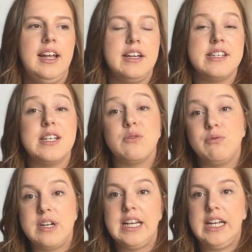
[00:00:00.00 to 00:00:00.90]
is it's
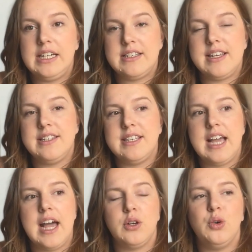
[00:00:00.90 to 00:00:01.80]
really easy to
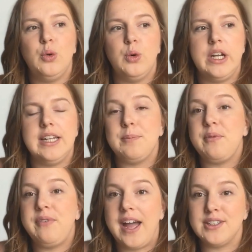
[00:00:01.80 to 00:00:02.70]
get caught in the
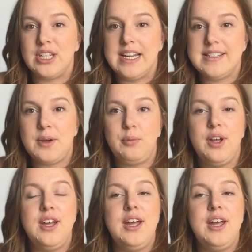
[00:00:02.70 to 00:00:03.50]
perfectionism